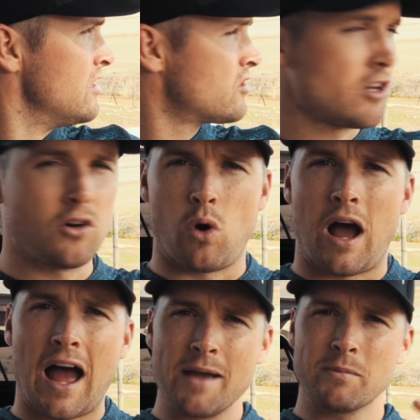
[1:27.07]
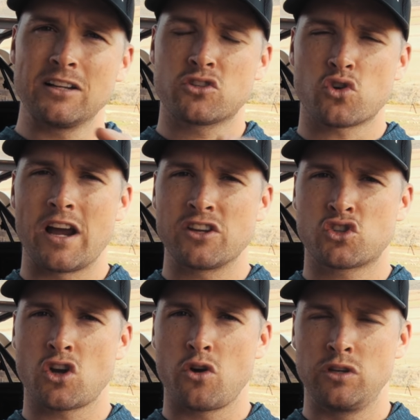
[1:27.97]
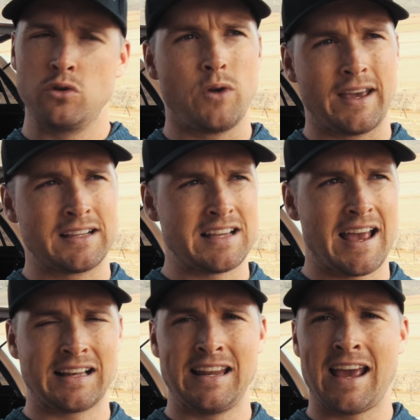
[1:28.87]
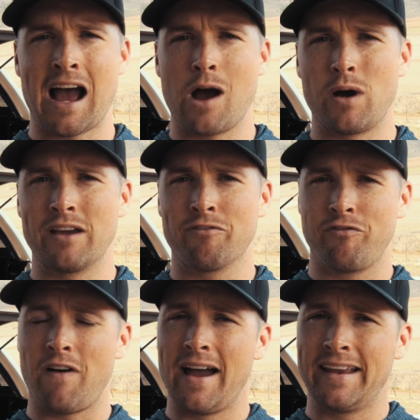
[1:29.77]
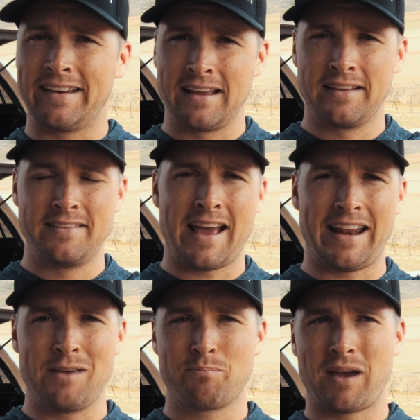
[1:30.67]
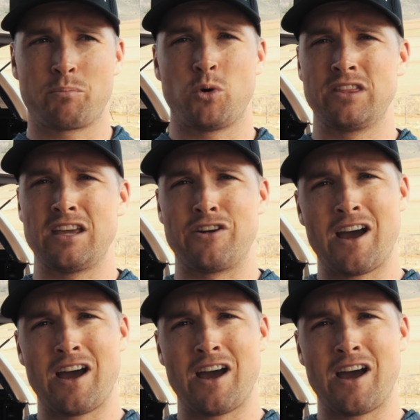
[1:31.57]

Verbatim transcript: So I'm going to try show you exactly how I find that impact point there.